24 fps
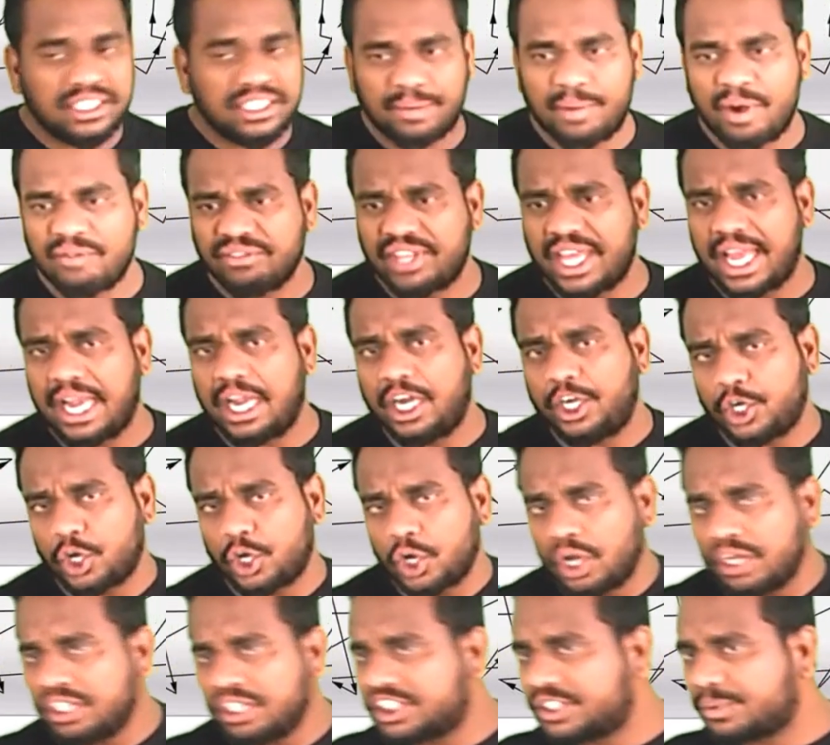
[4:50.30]
Some of the
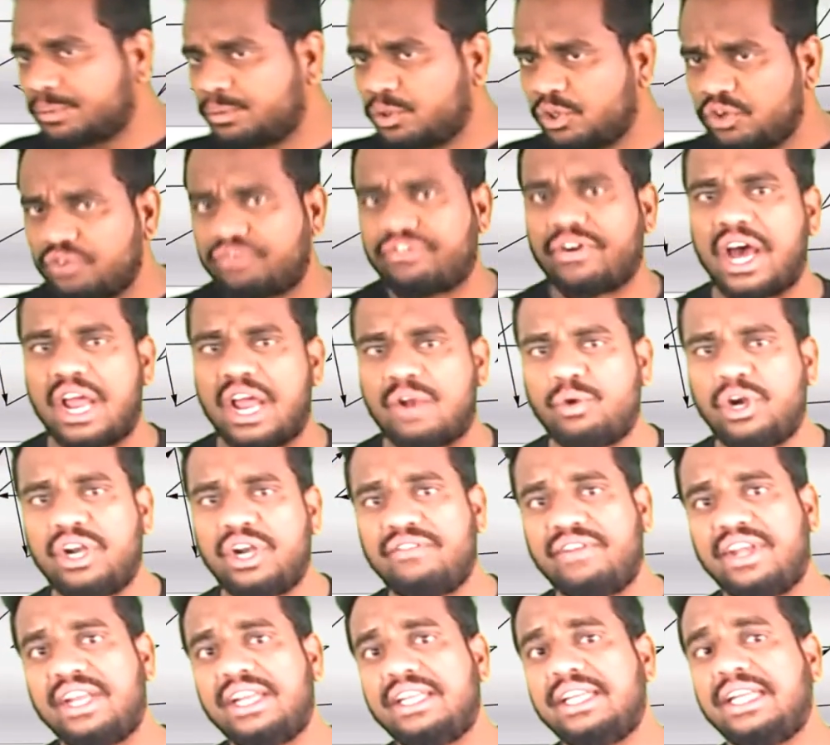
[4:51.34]
electrons move
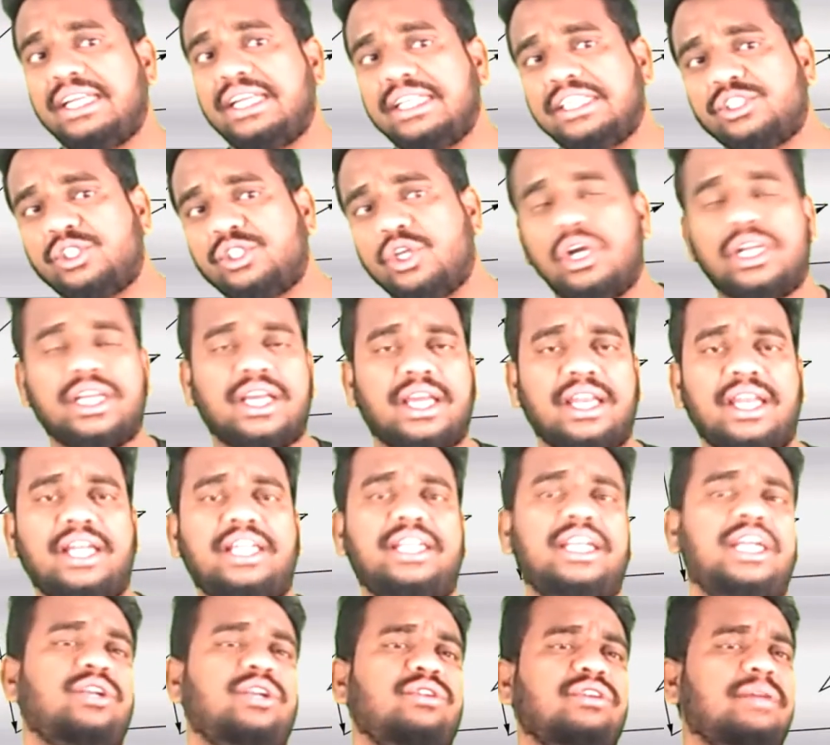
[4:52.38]
forward when it is not
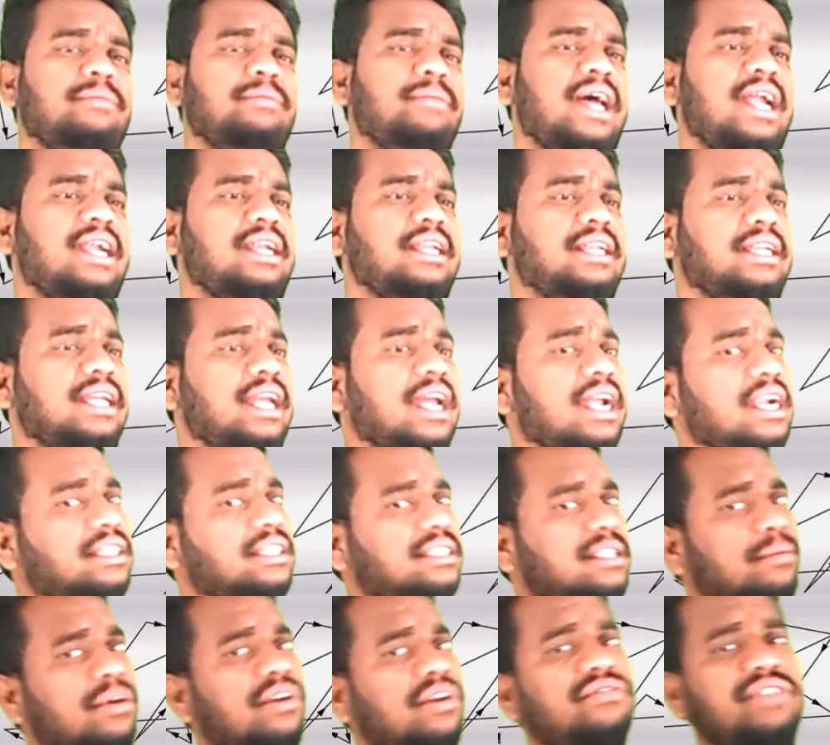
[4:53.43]
connected to a battery, and
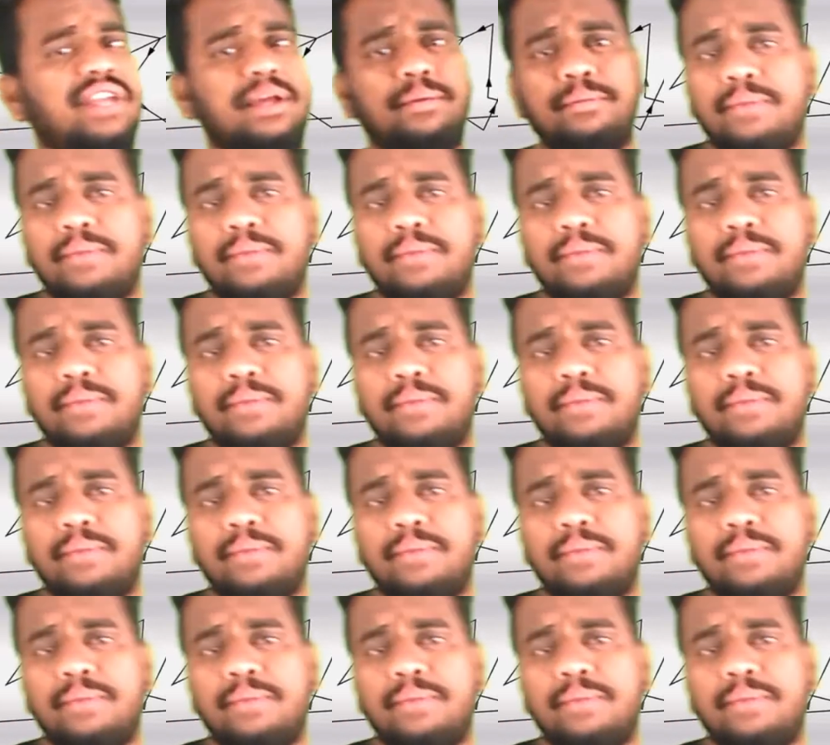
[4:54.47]
some of